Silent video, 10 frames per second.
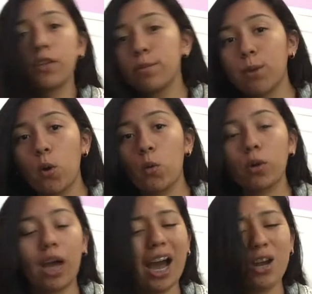wanna
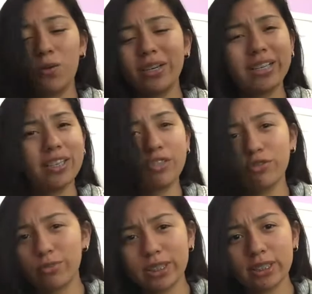smoke, I don't need
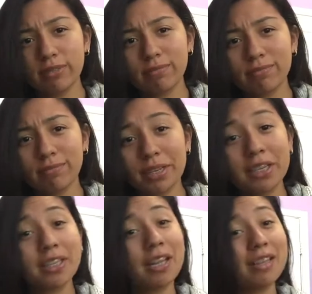a drink.
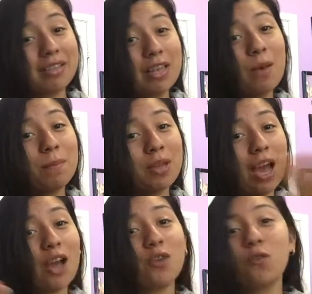Just tell
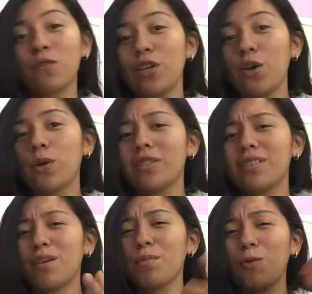me how you feel,
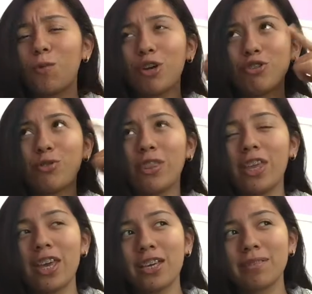tell me what you
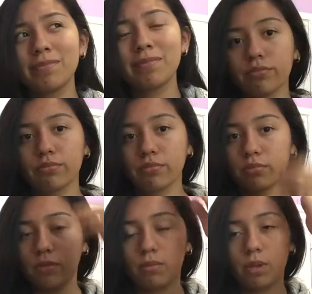think.
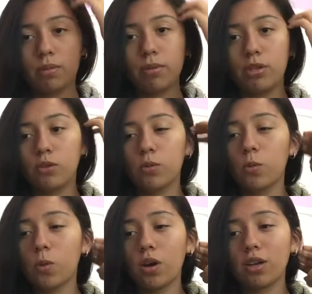Maybe you
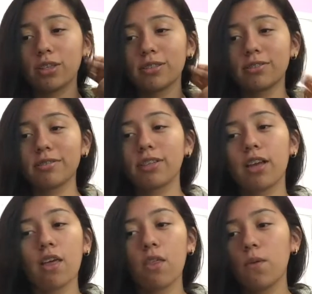weren't
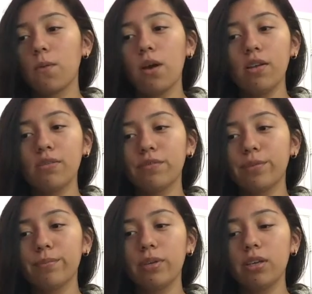the one
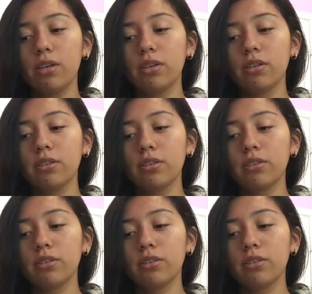for me.